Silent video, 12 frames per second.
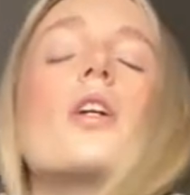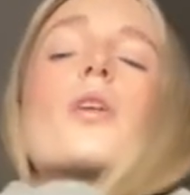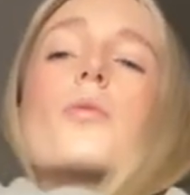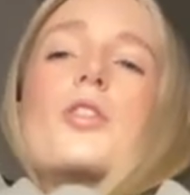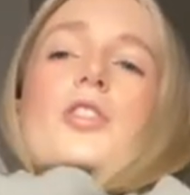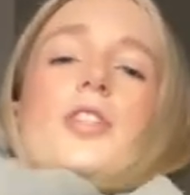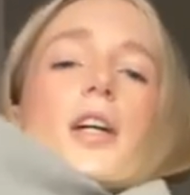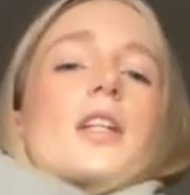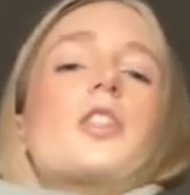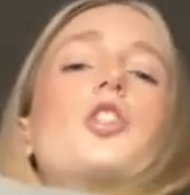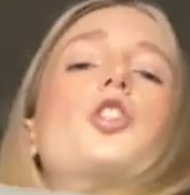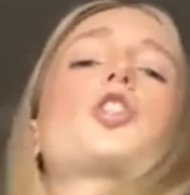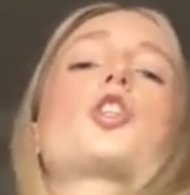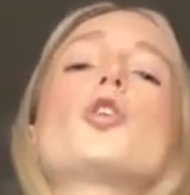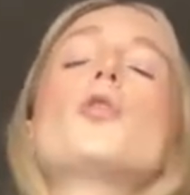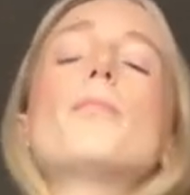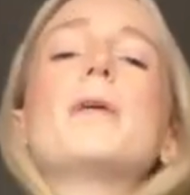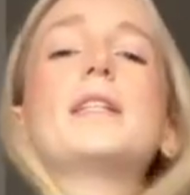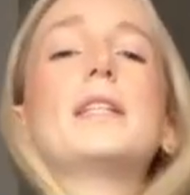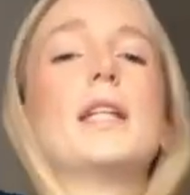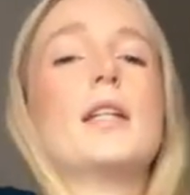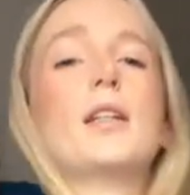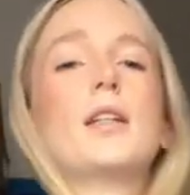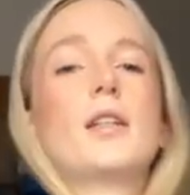which says too
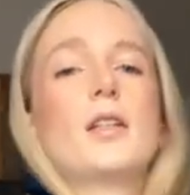busy